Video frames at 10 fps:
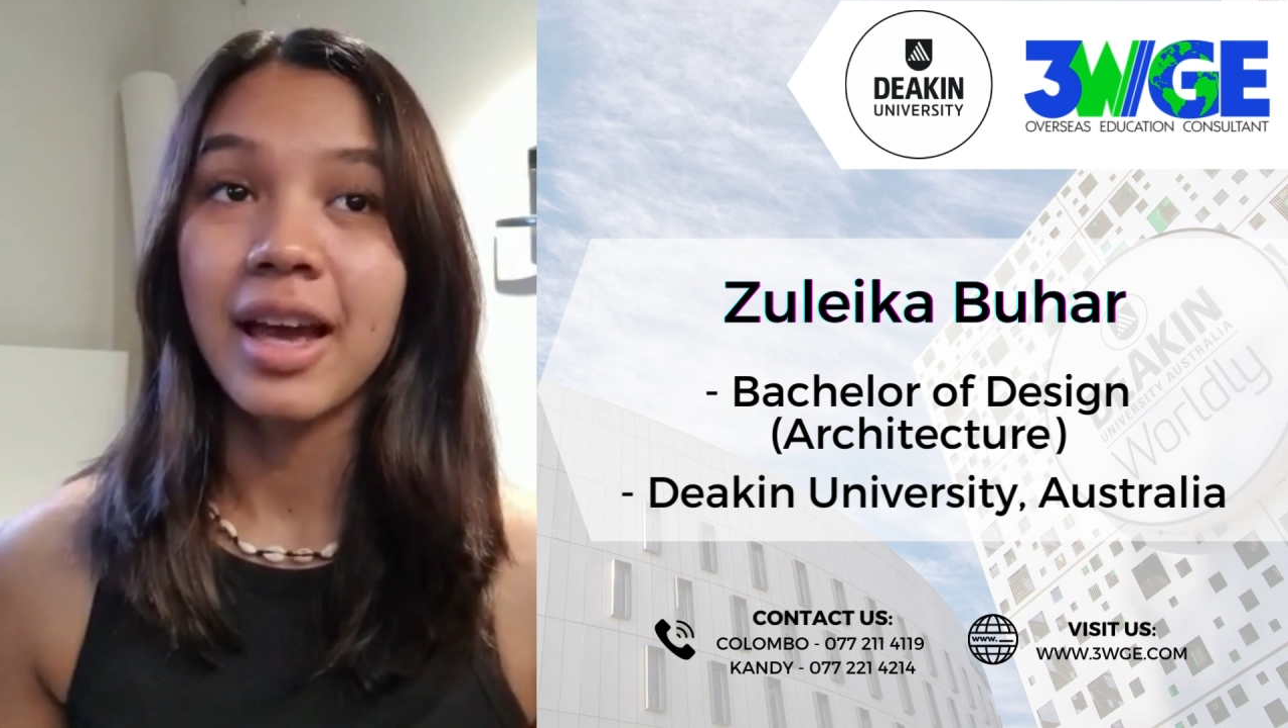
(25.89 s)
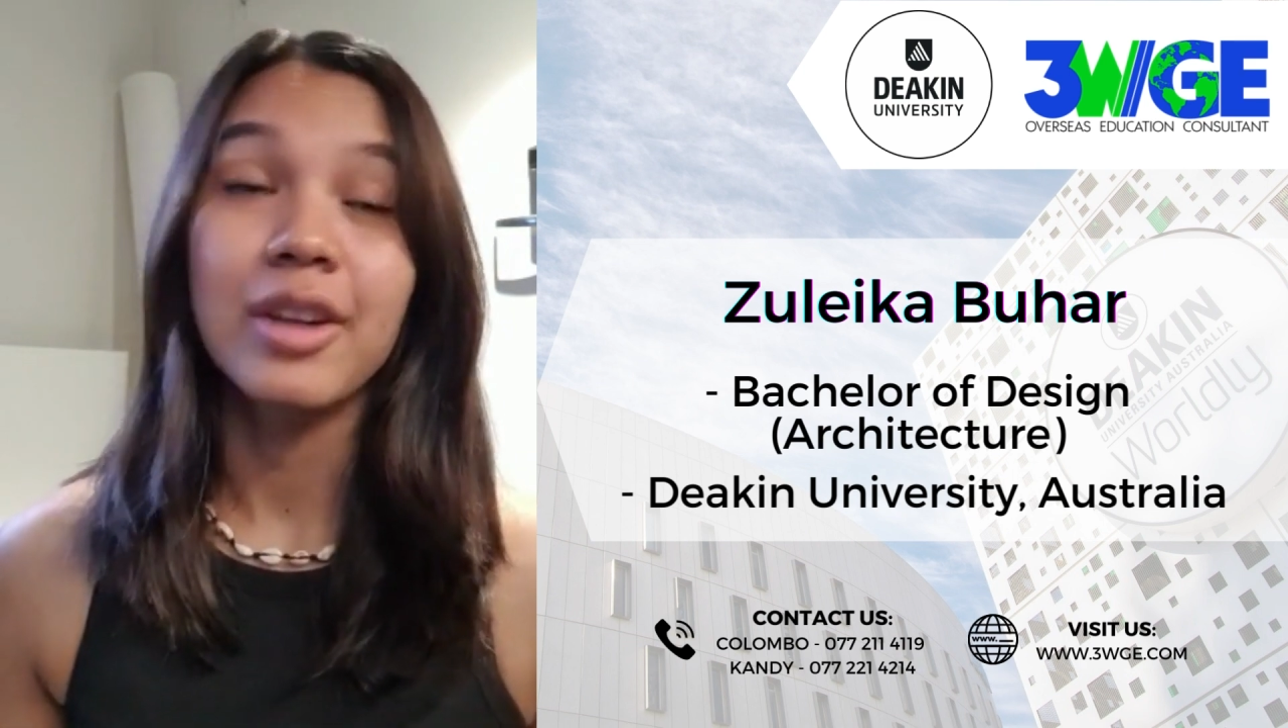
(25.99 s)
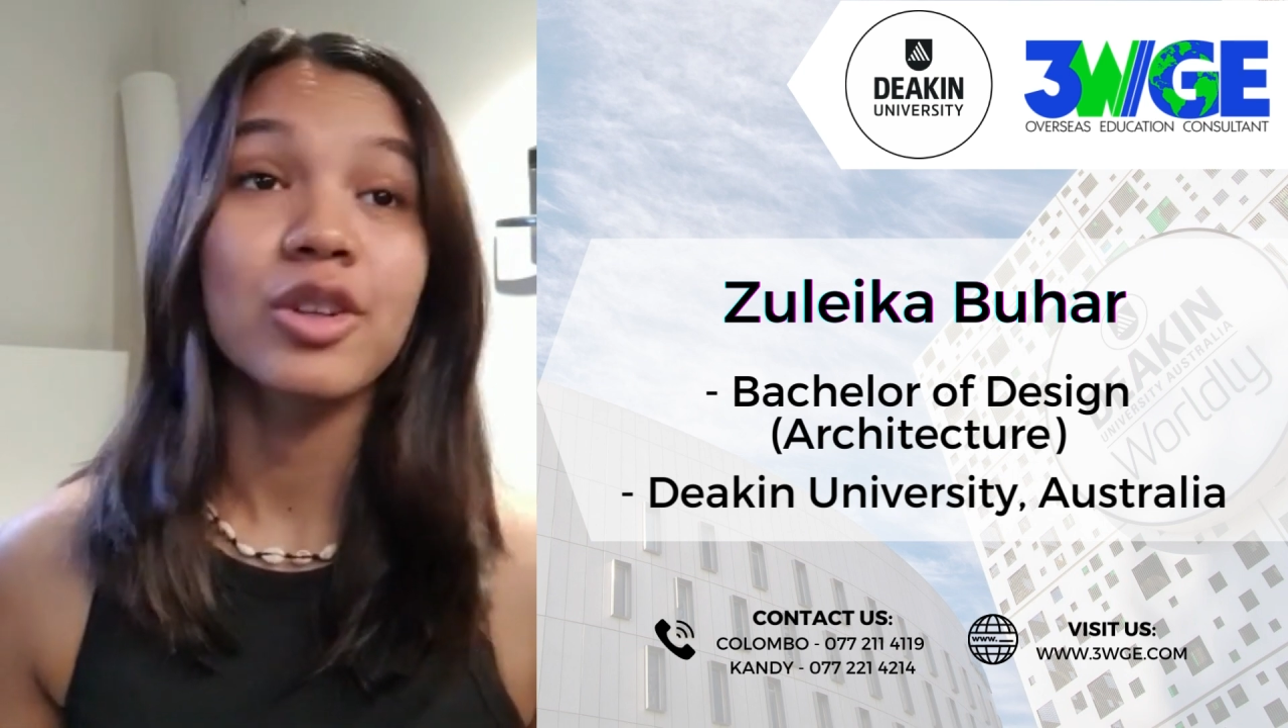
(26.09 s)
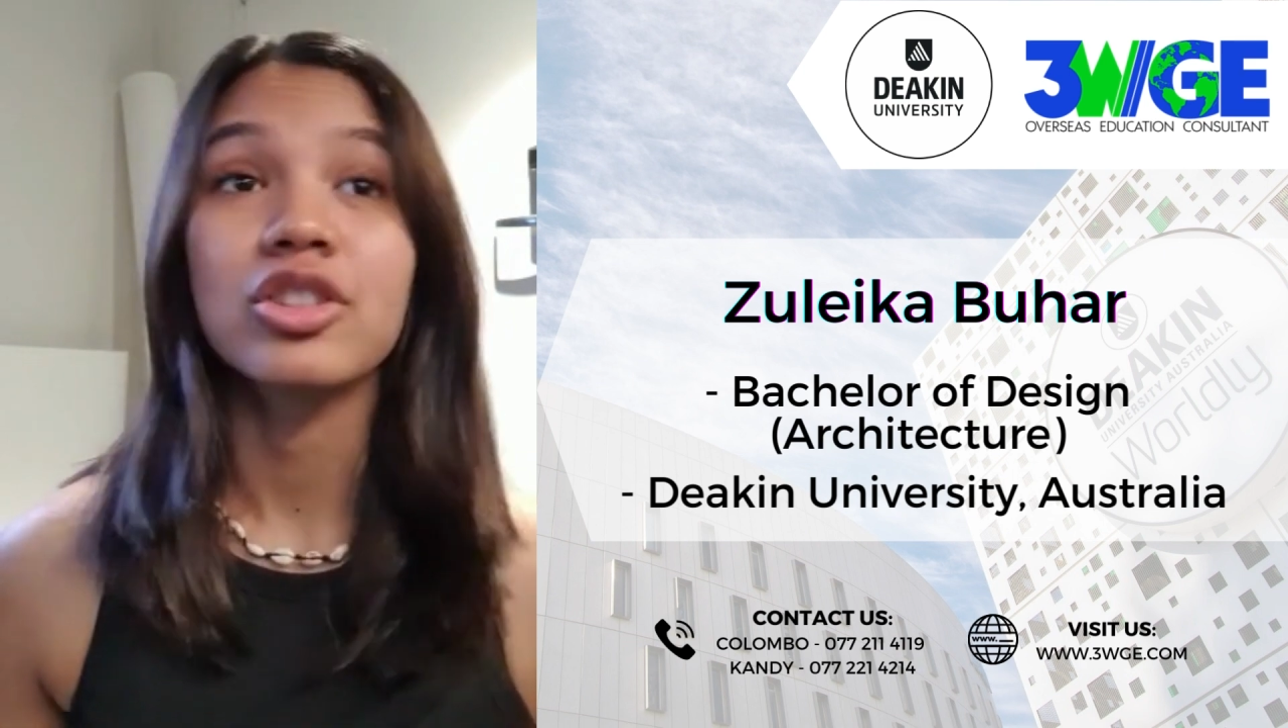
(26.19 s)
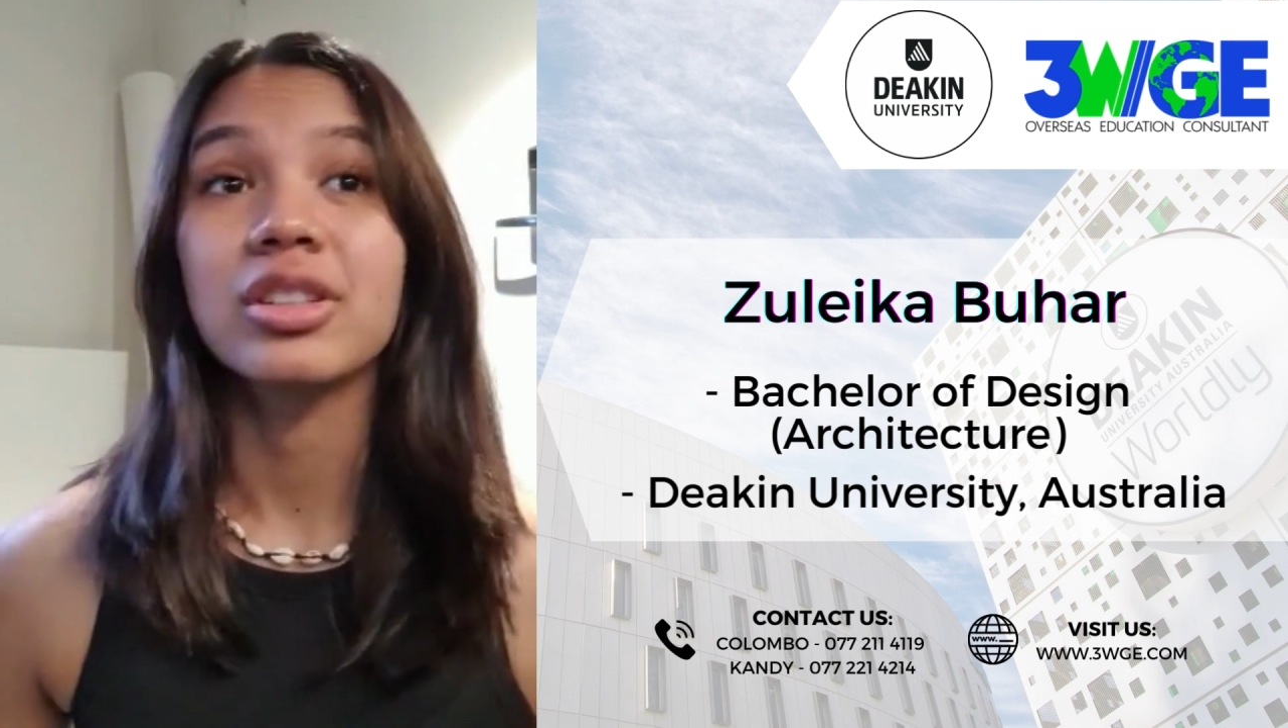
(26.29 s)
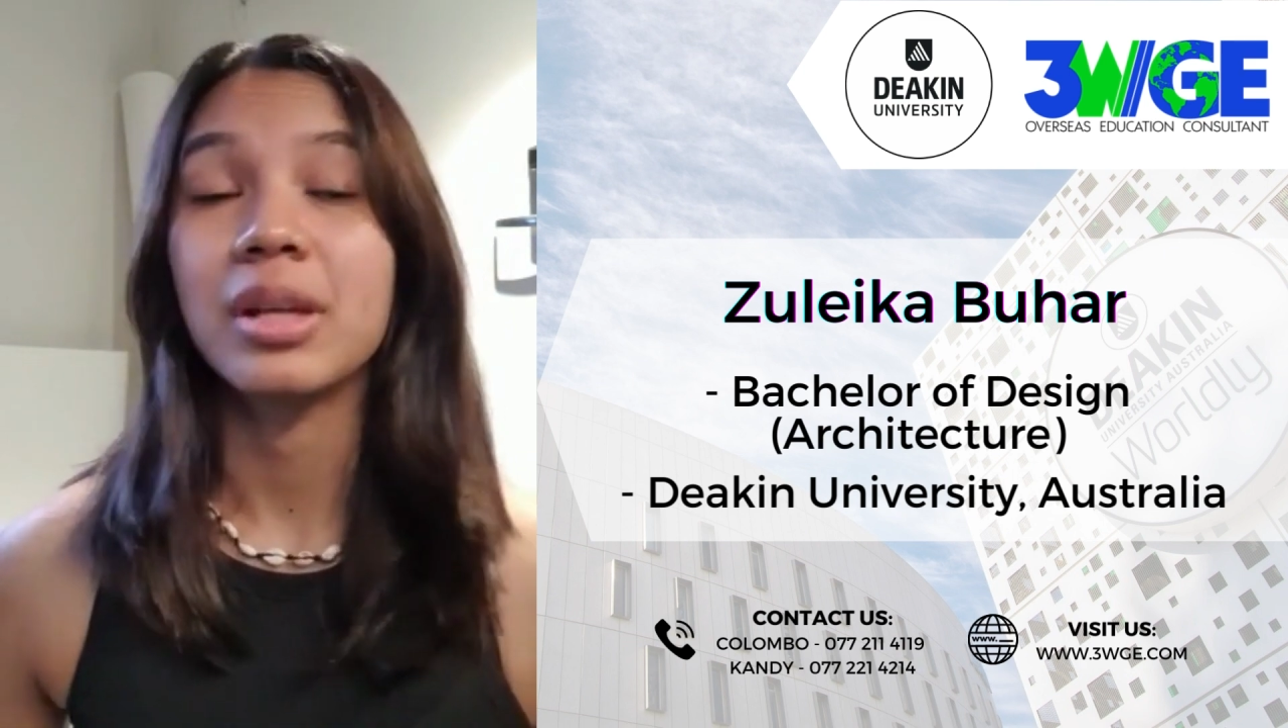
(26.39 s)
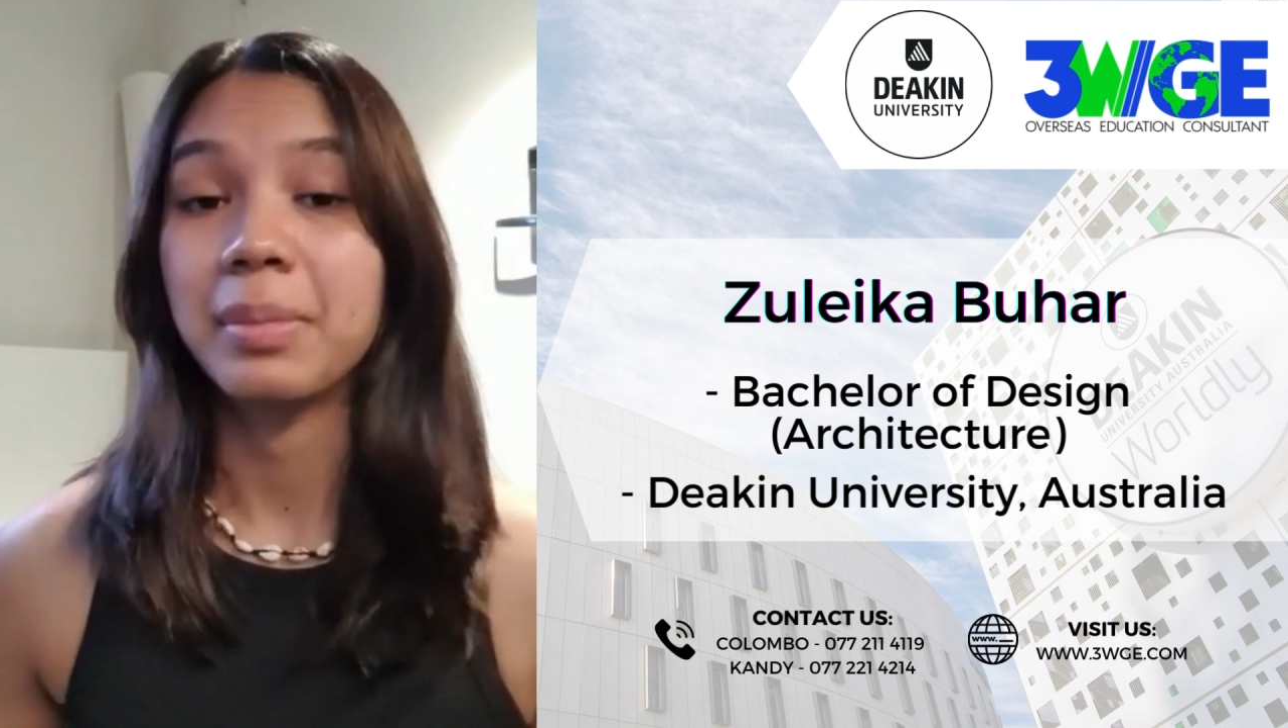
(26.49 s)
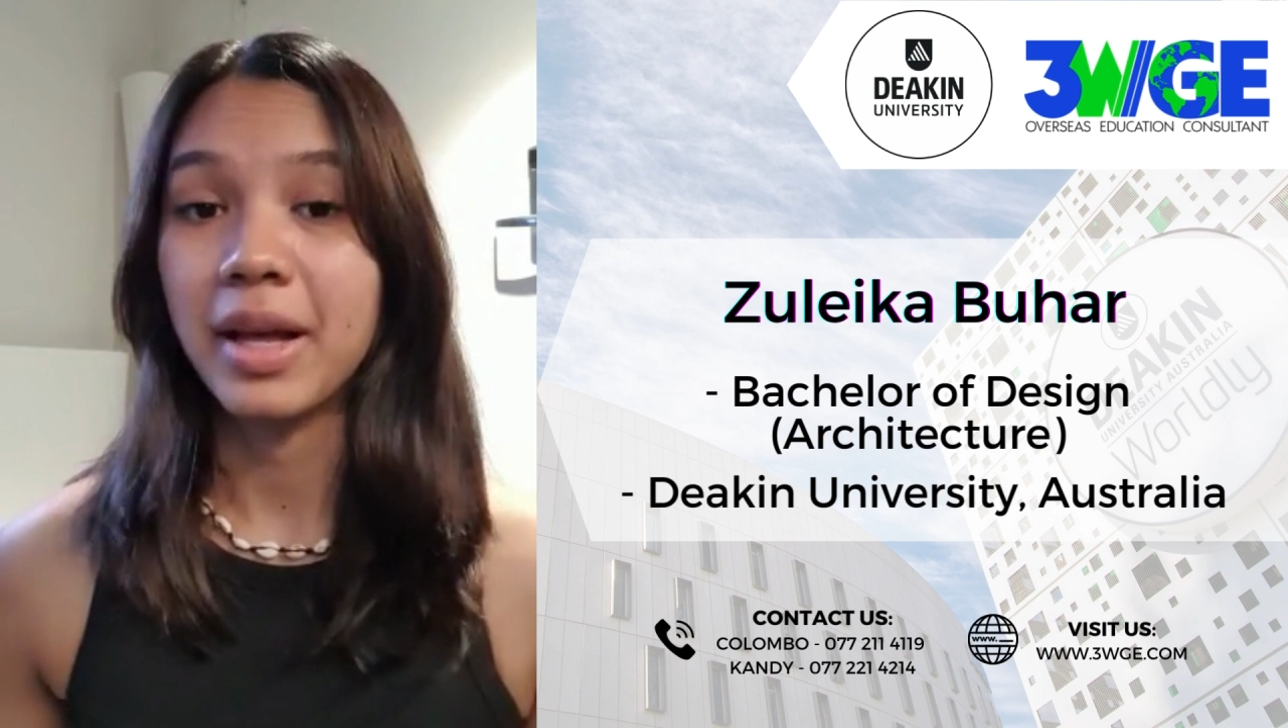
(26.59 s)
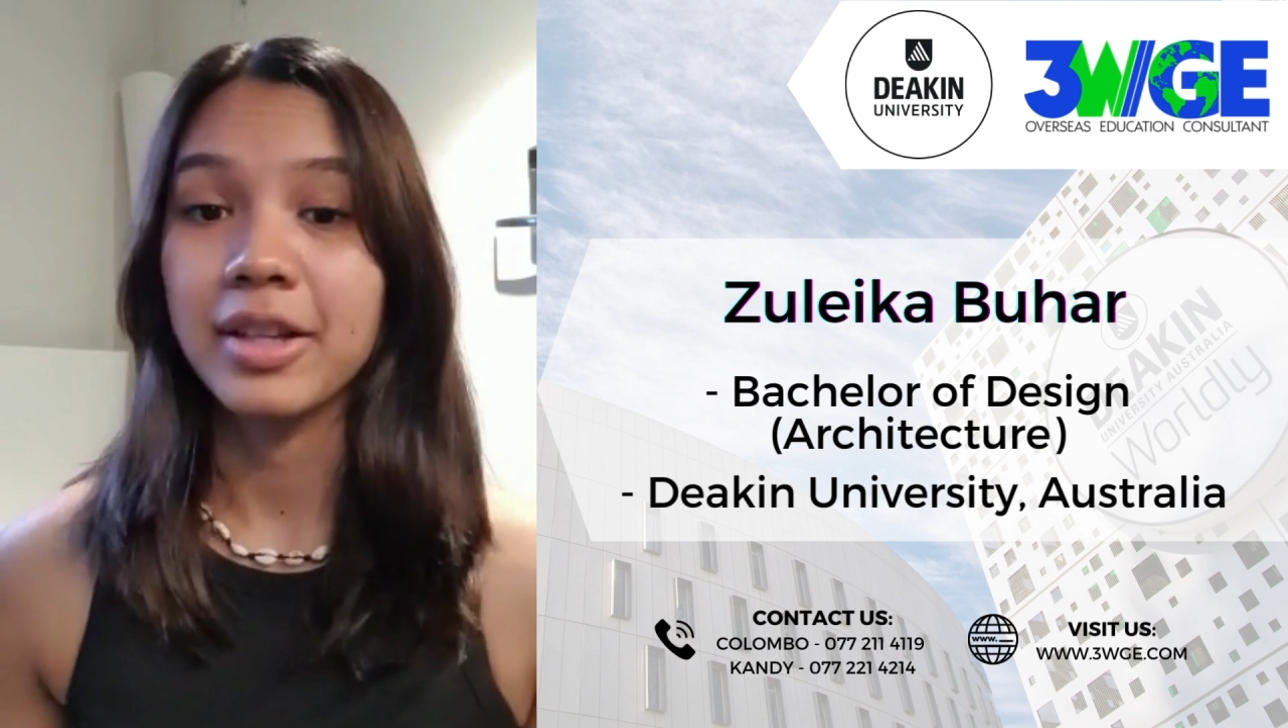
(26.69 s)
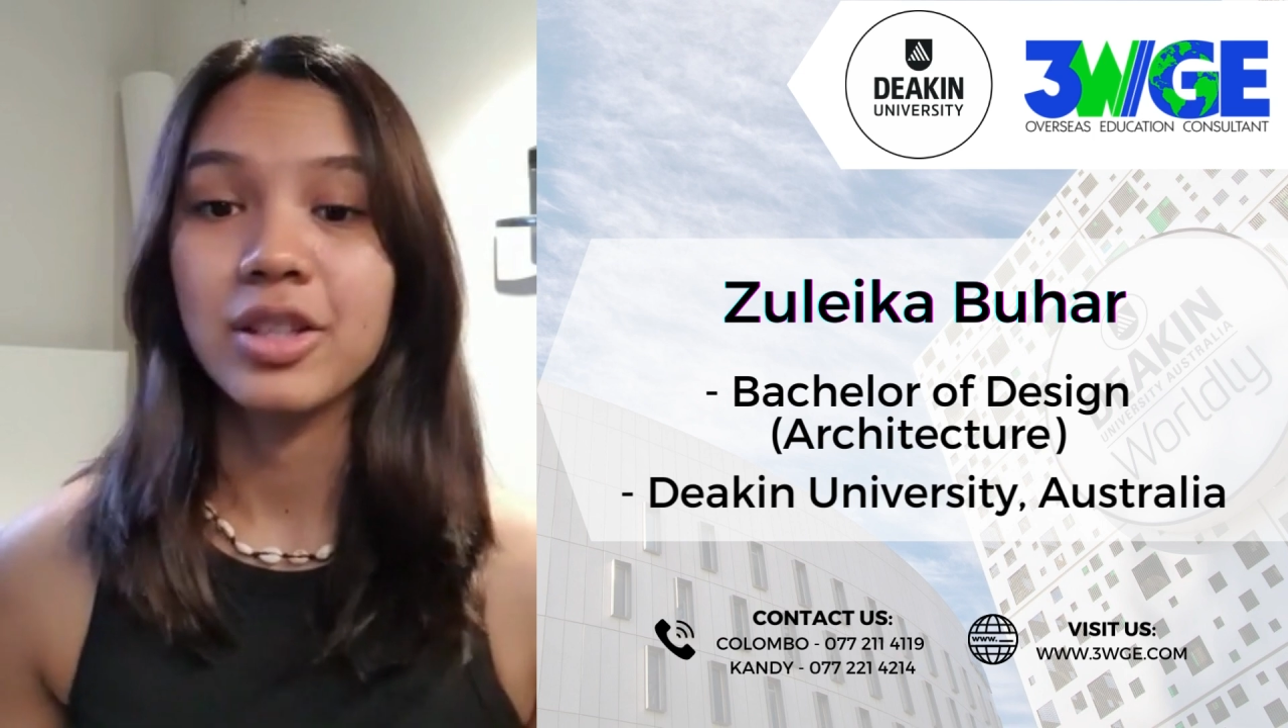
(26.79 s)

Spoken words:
and not just applying